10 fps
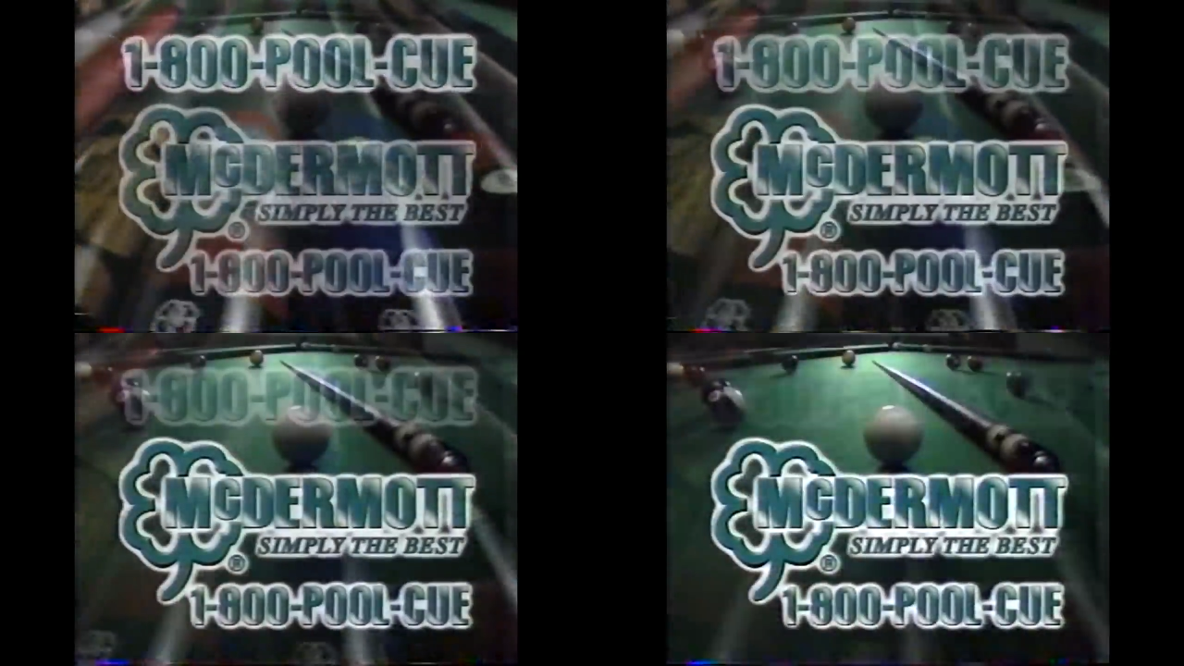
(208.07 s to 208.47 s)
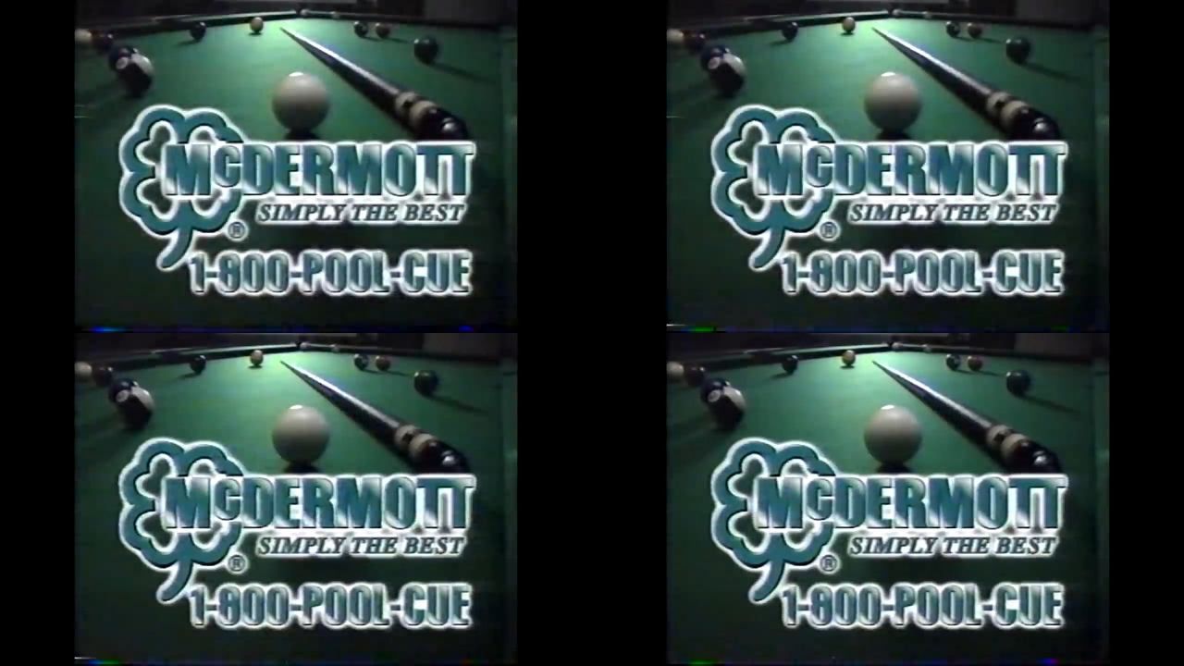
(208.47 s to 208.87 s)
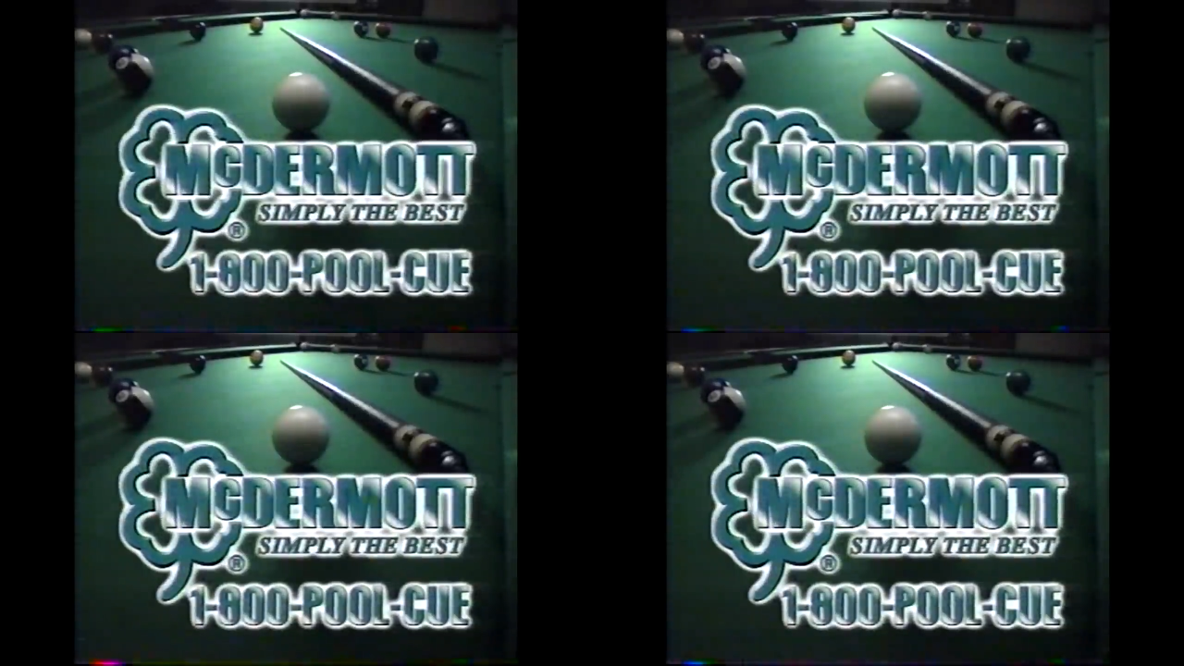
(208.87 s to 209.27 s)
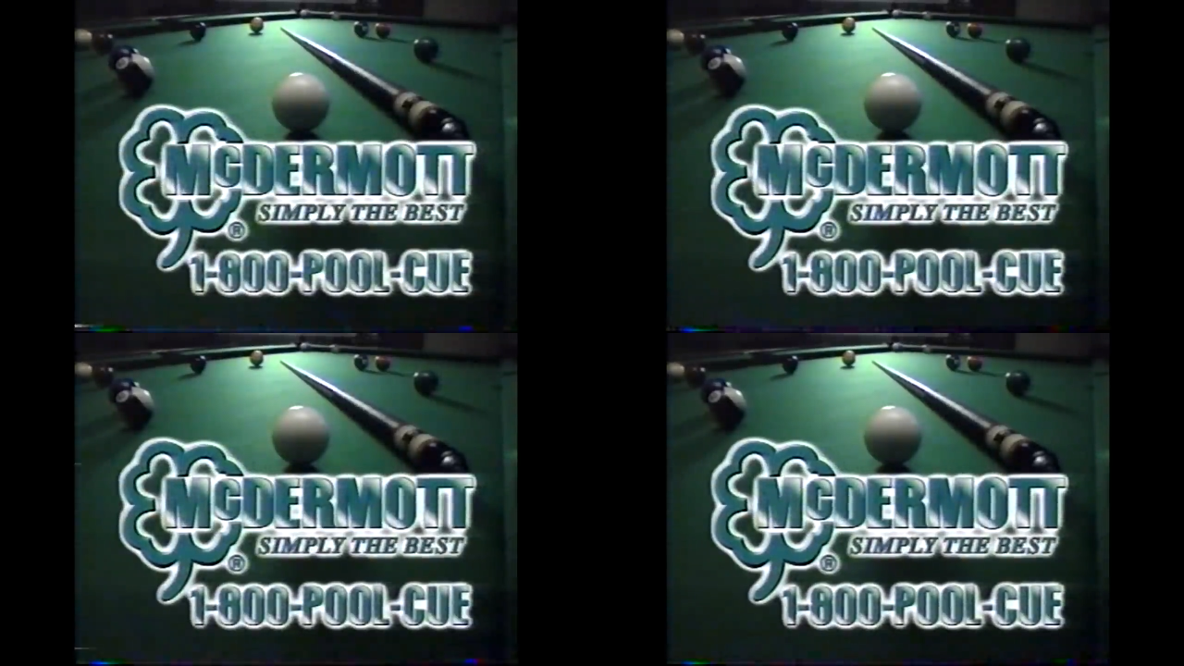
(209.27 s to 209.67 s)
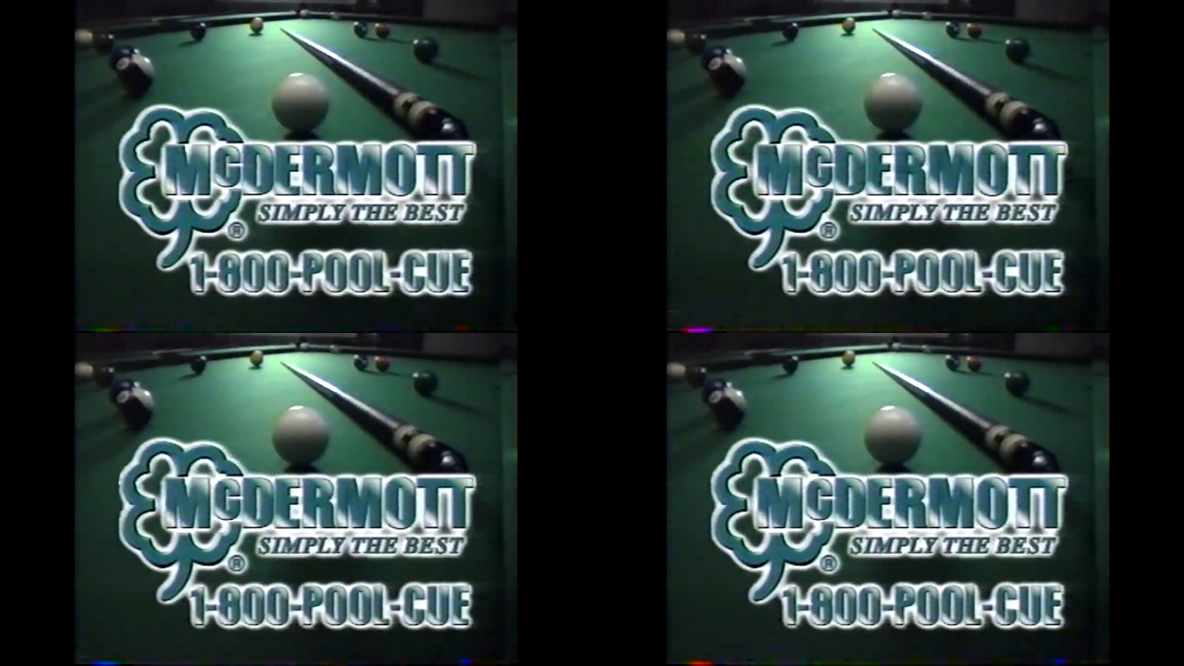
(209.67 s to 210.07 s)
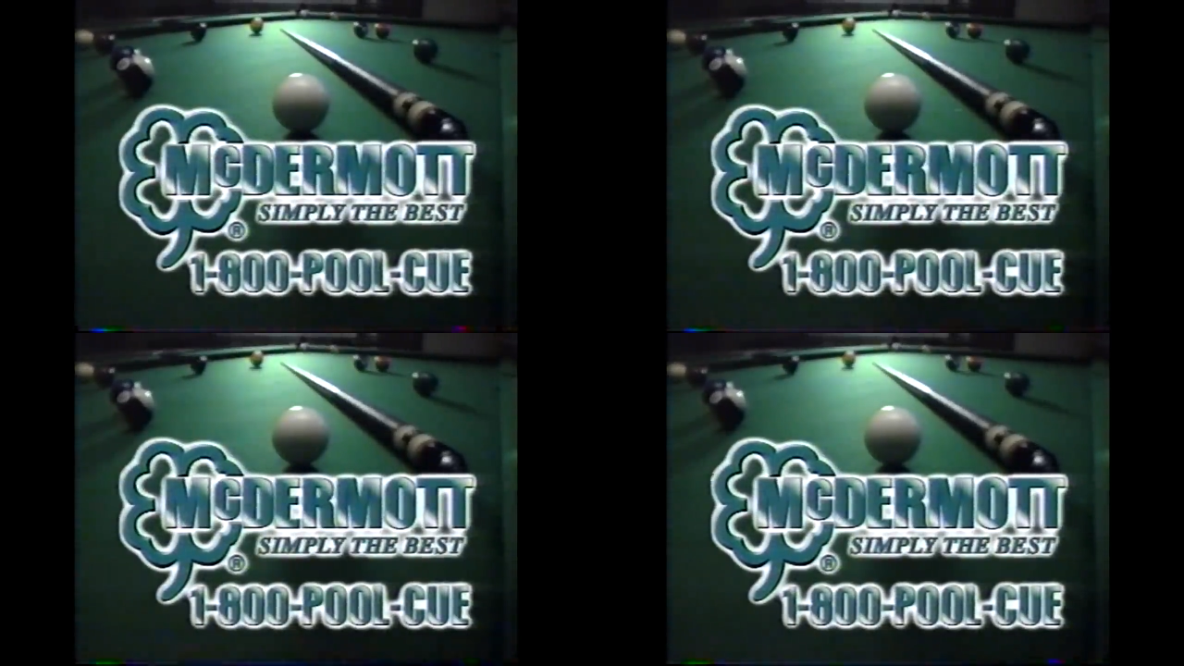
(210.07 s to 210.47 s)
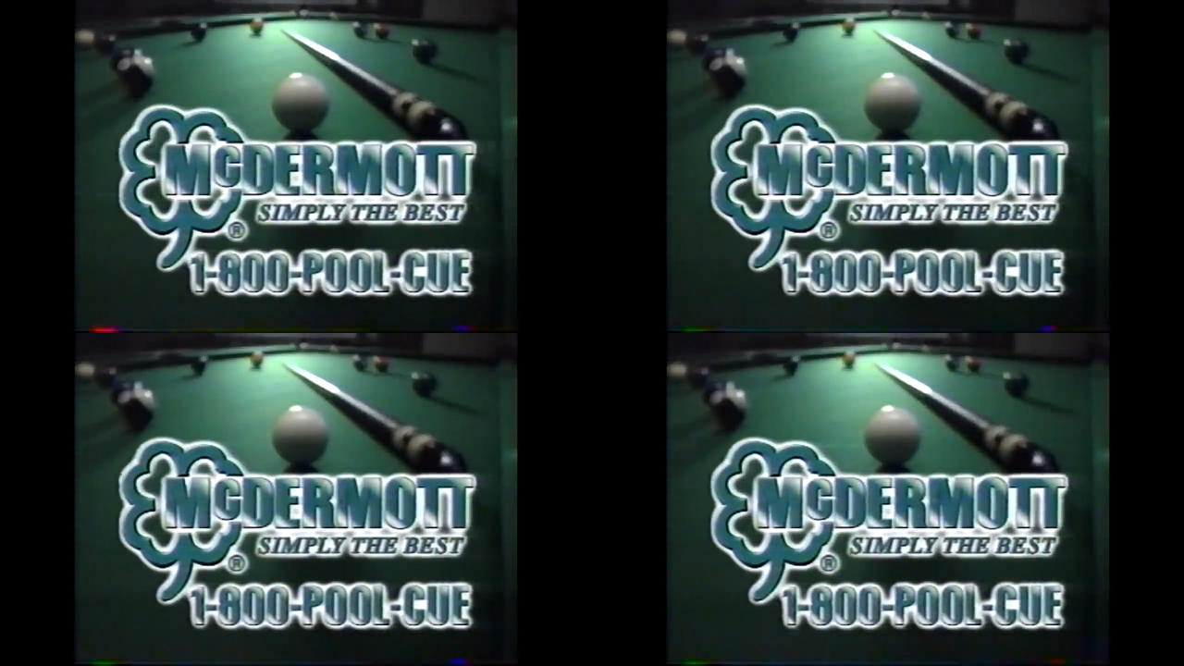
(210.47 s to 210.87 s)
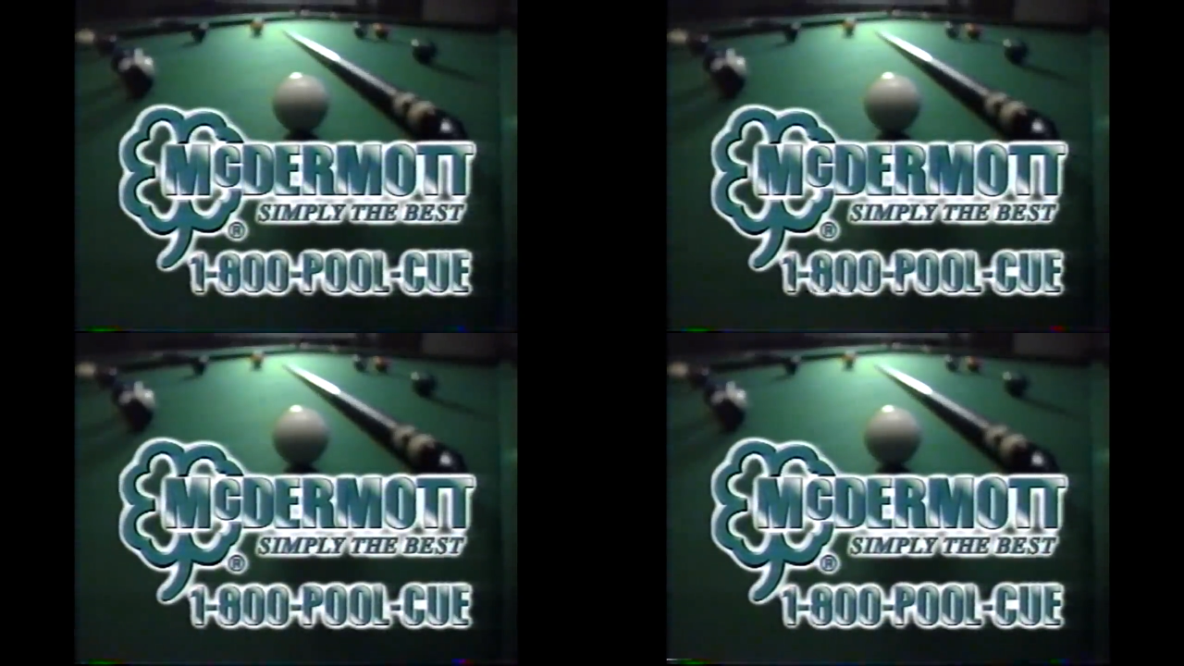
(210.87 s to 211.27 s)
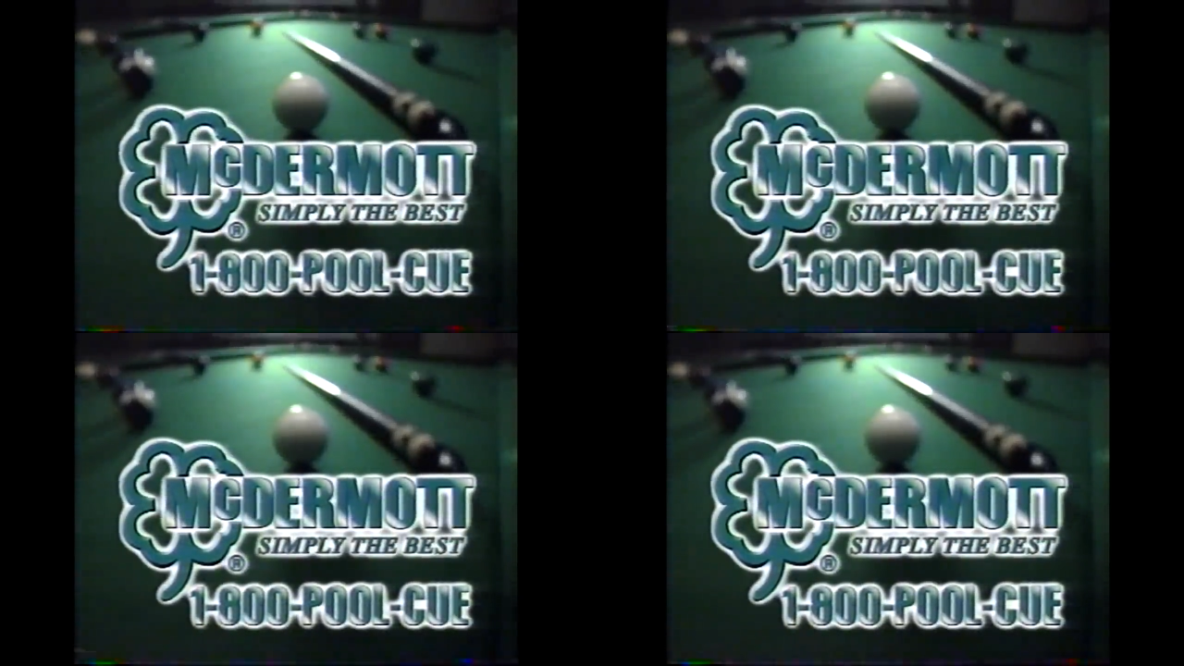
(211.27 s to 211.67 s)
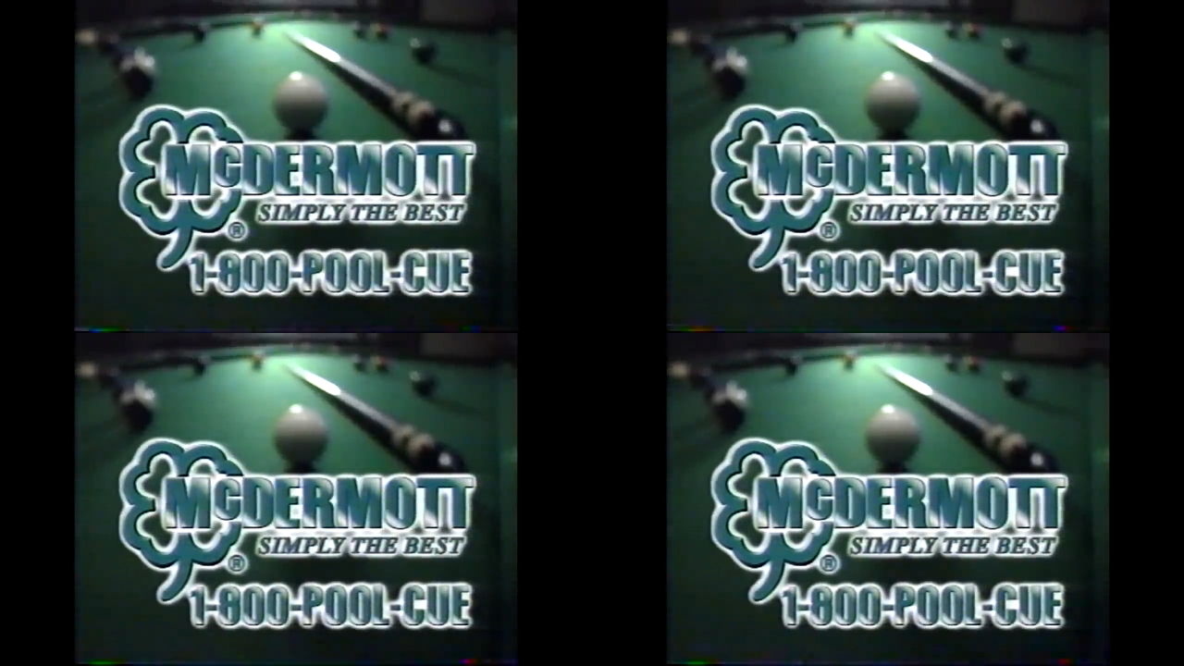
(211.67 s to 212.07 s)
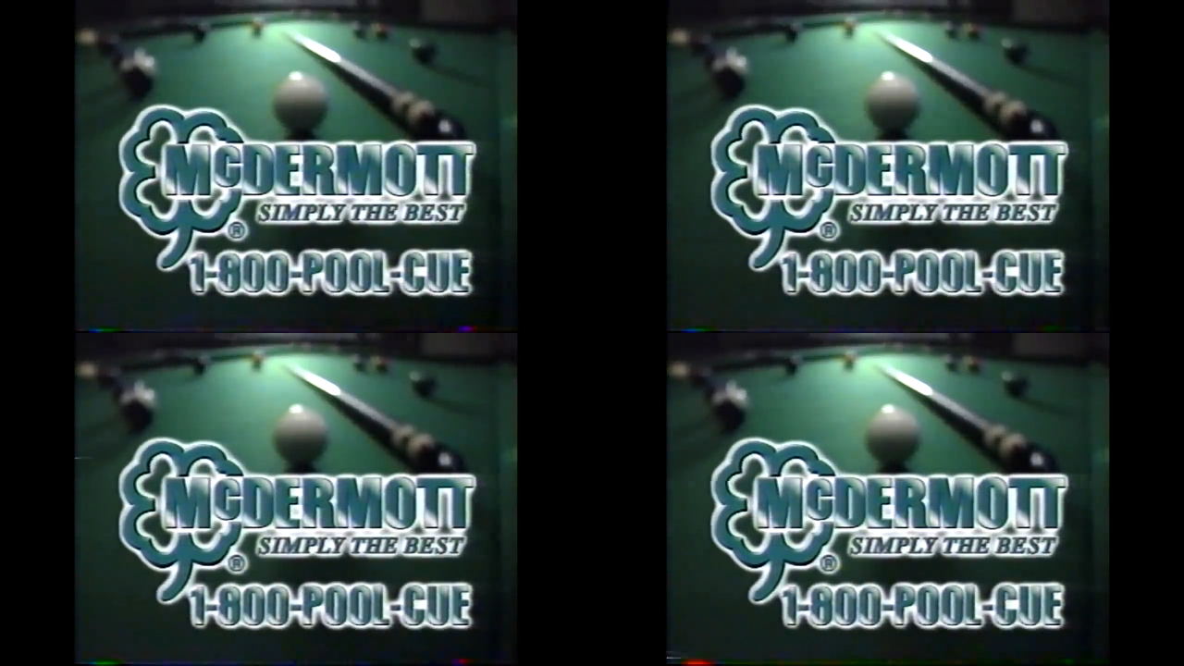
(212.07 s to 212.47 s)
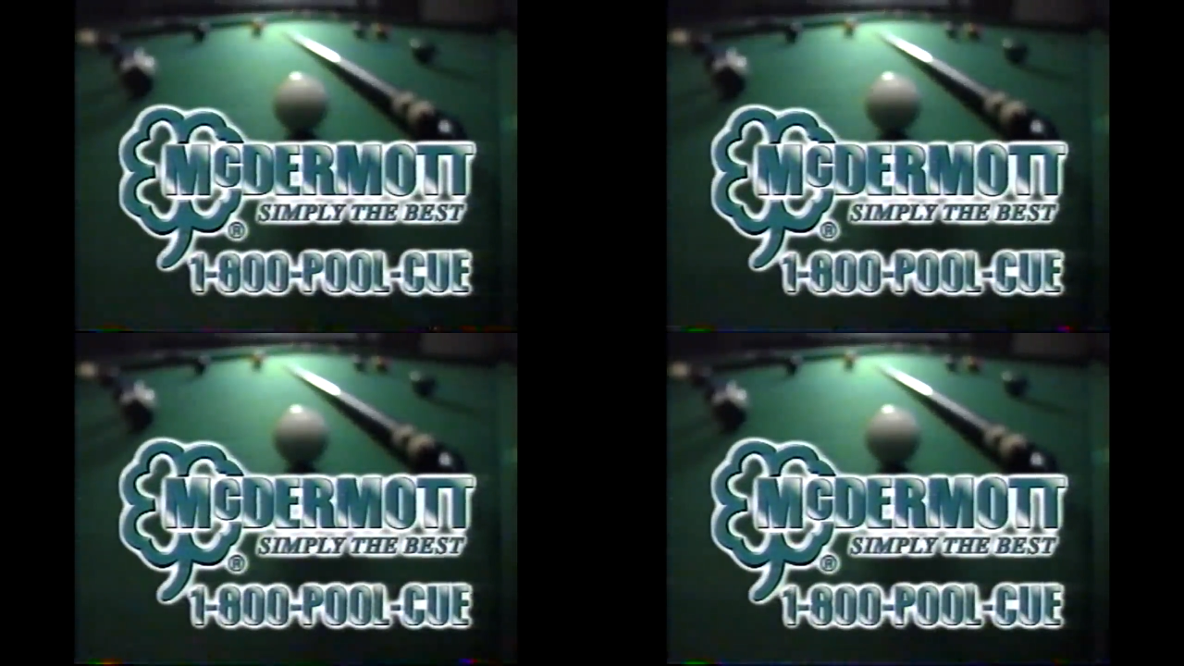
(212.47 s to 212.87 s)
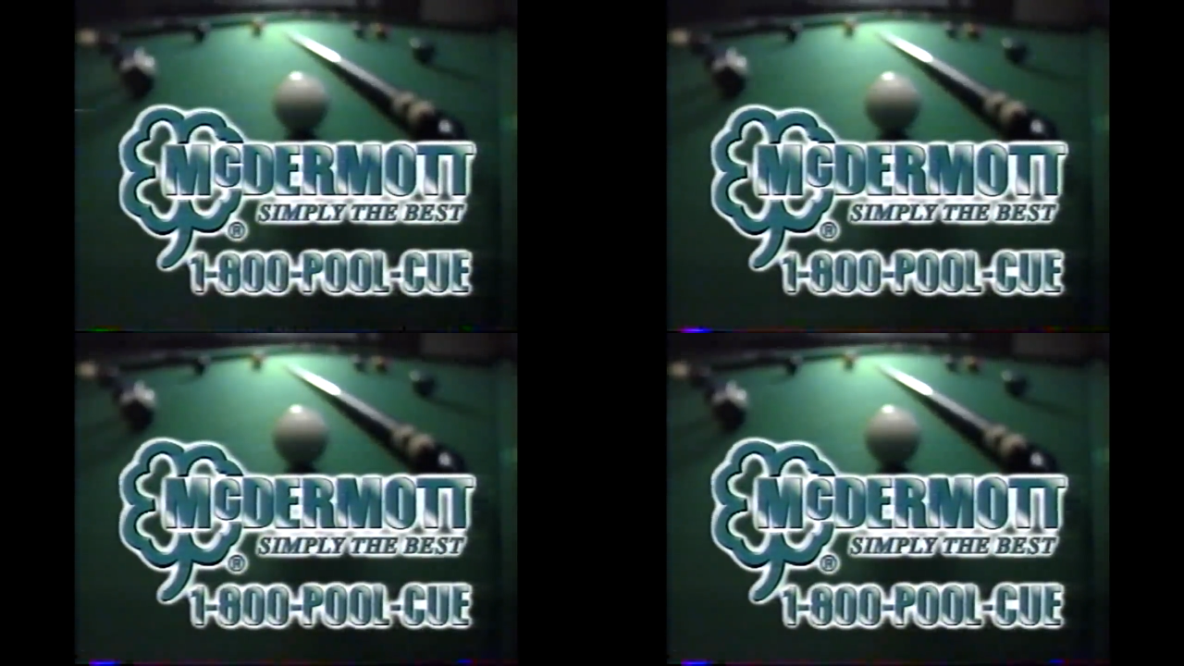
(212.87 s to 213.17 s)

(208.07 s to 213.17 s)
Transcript: (no speaker visible)